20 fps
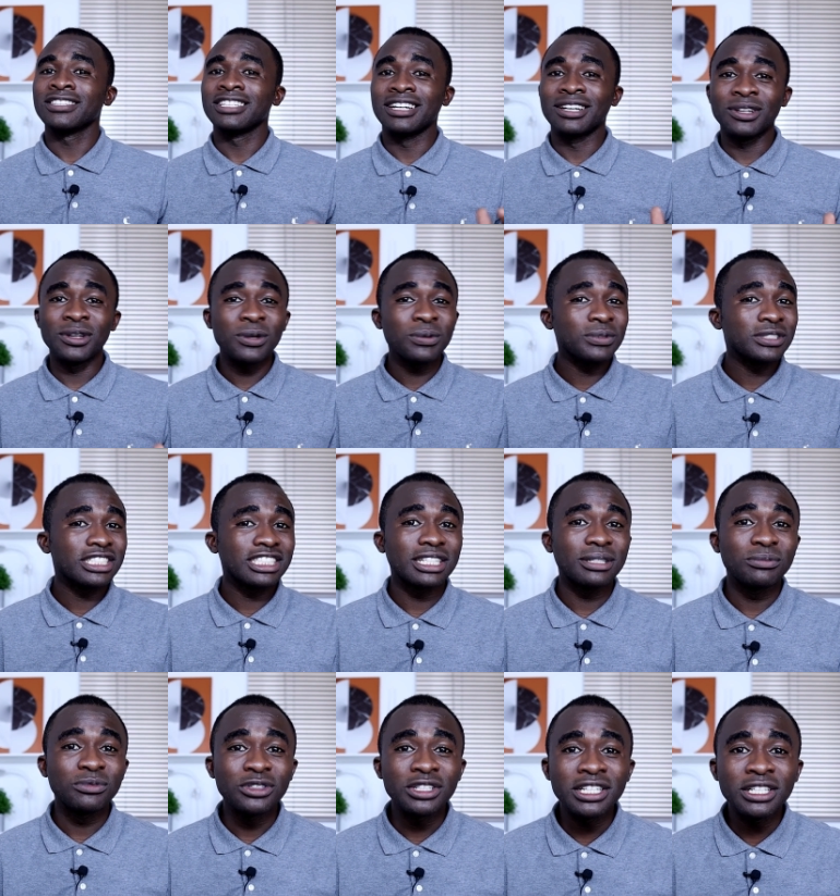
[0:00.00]
along with
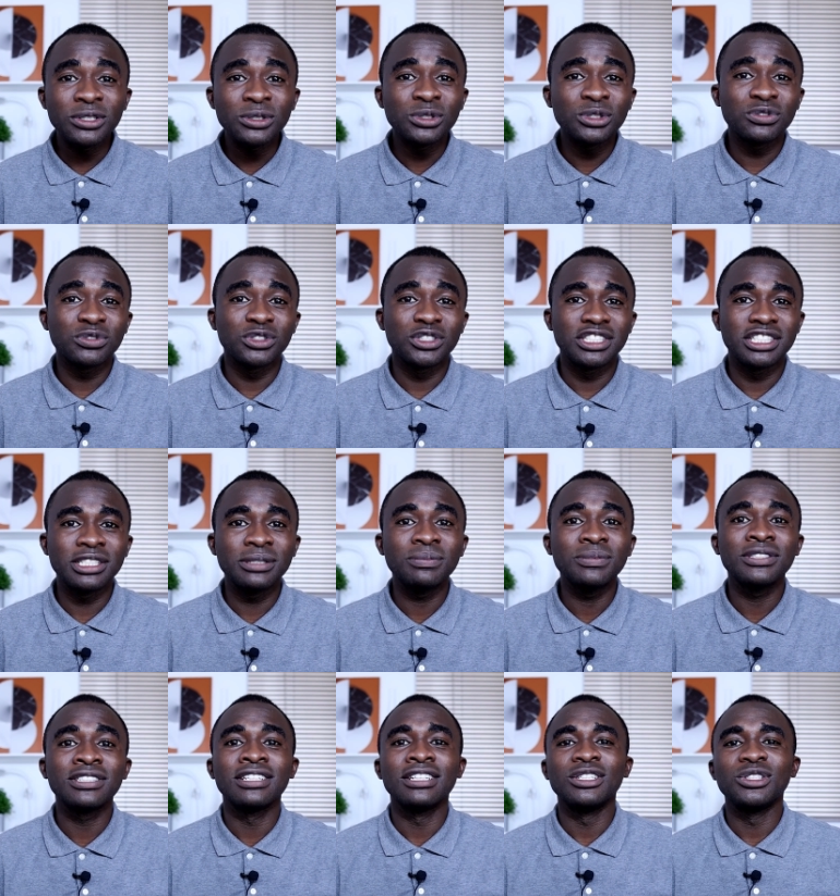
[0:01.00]
some really useful
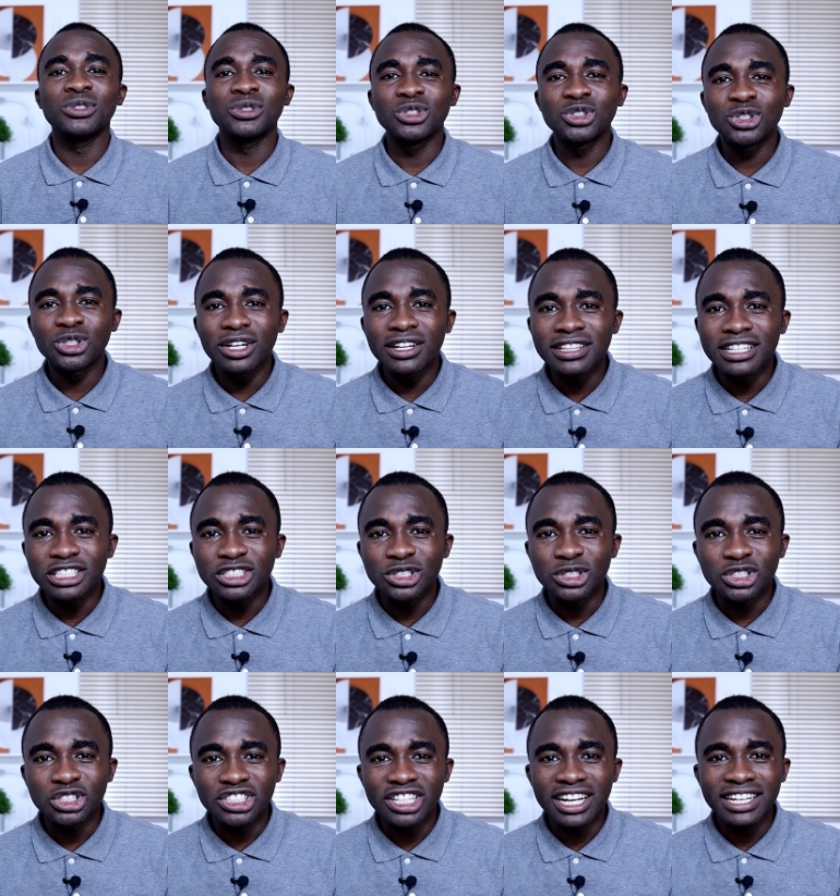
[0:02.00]
tips to ensure that your
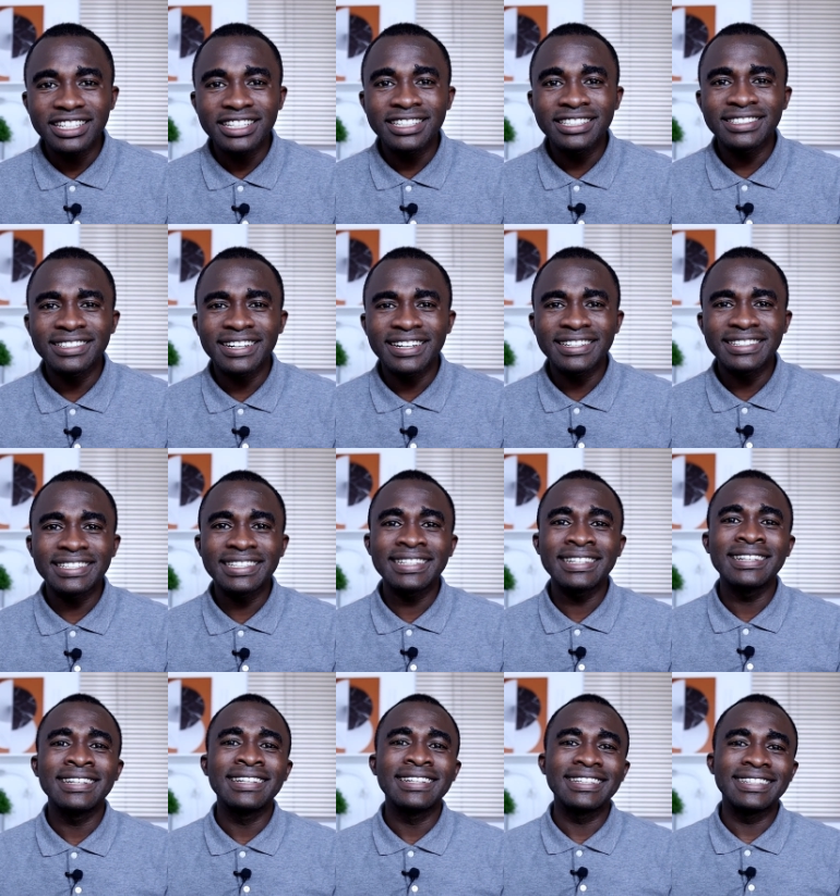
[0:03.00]
tracking
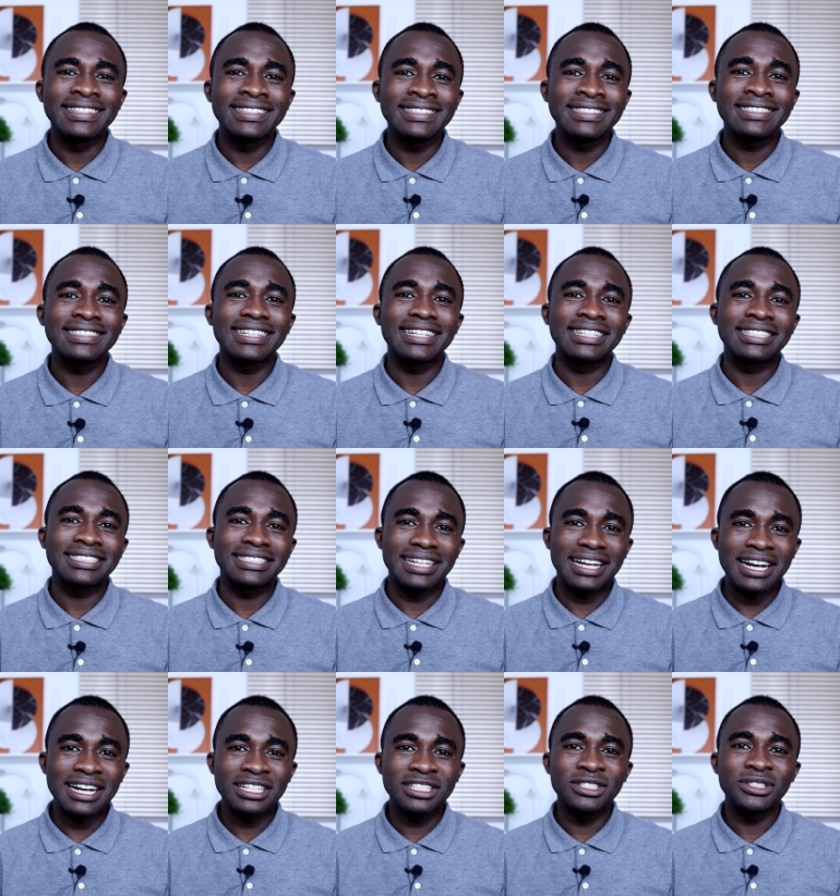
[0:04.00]
data is as
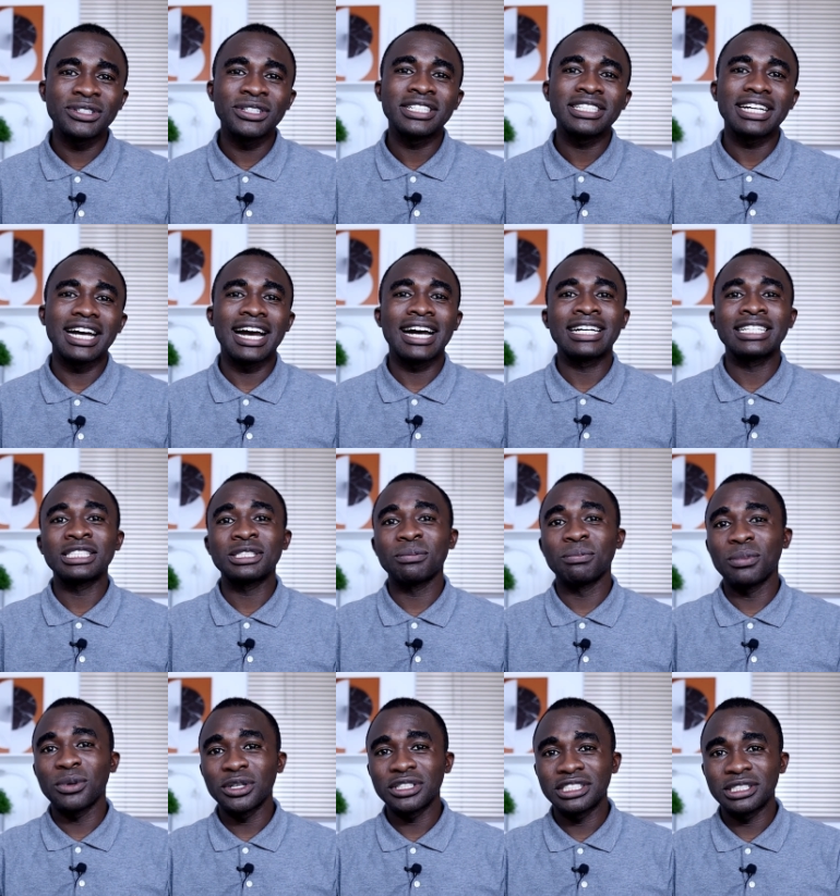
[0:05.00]
accurate as
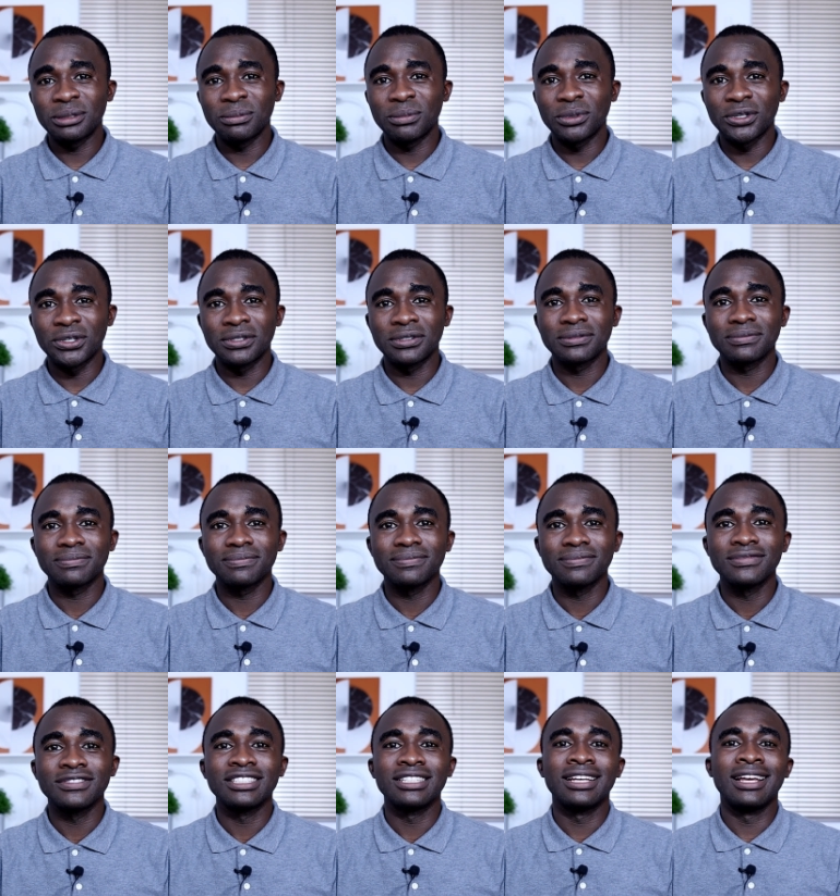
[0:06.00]
possible.
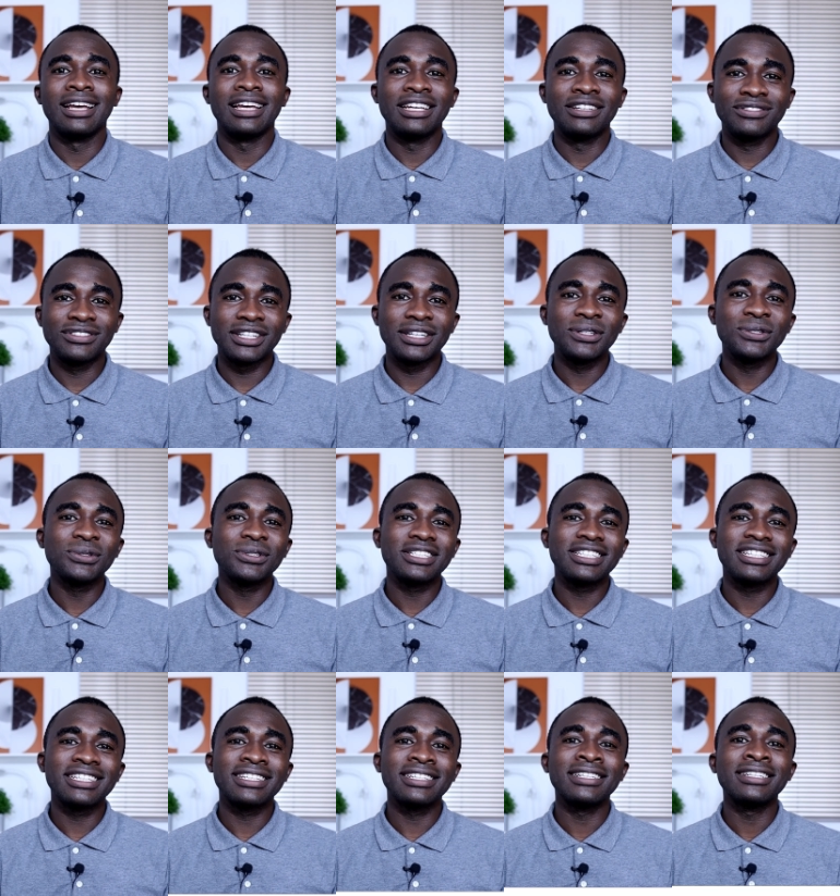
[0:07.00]
If you're new
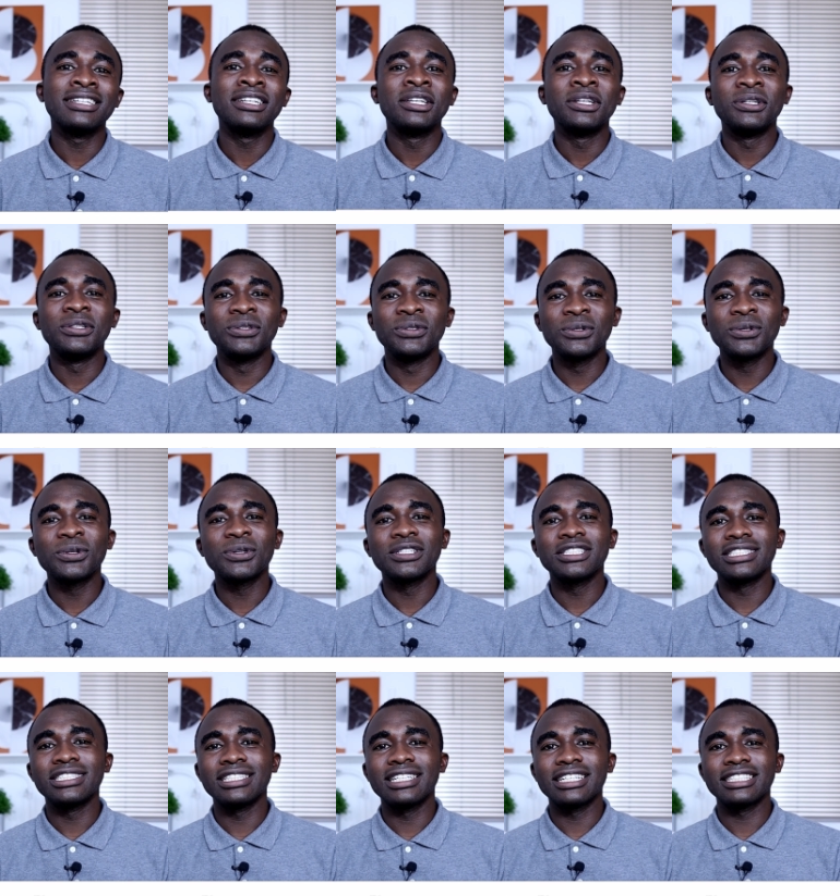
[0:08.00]
here, do
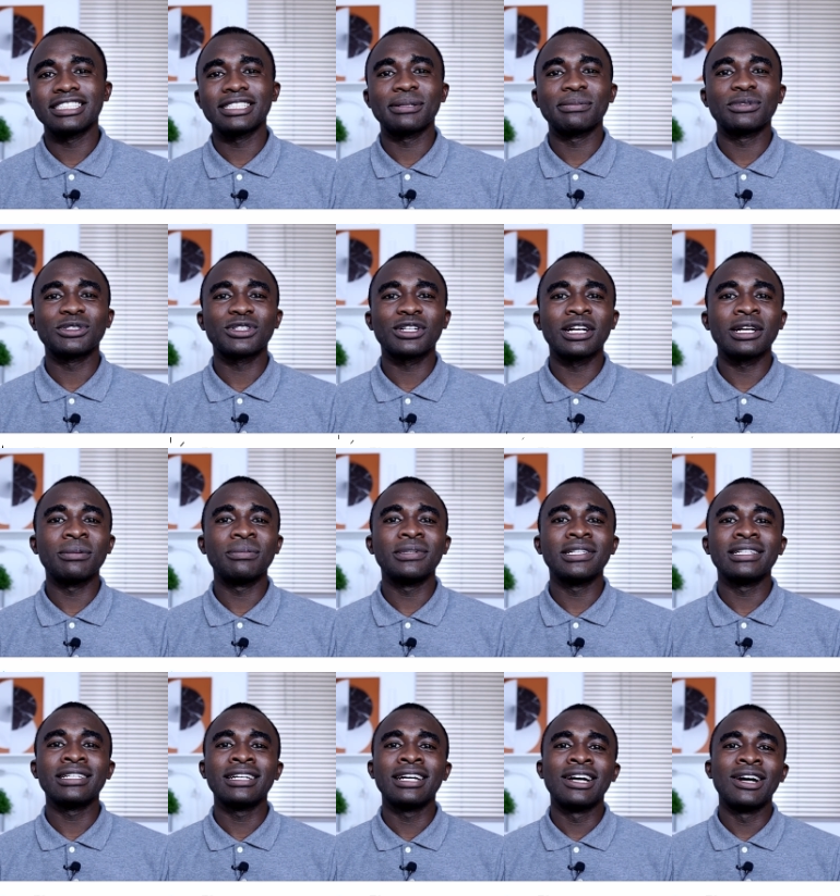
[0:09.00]
consider
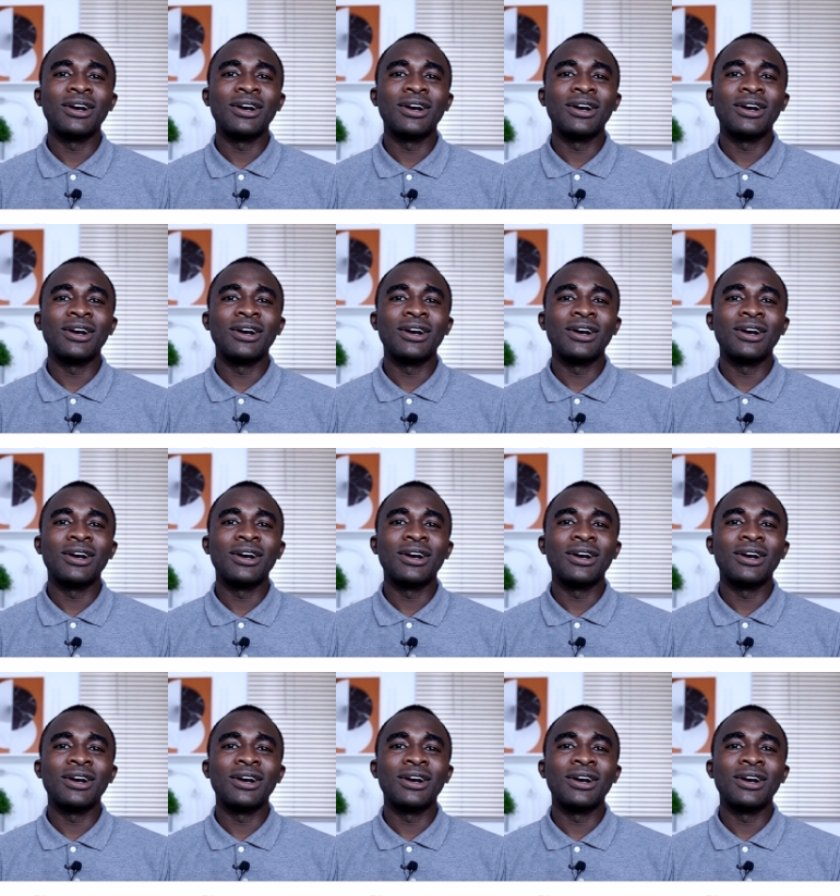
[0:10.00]
subscribing.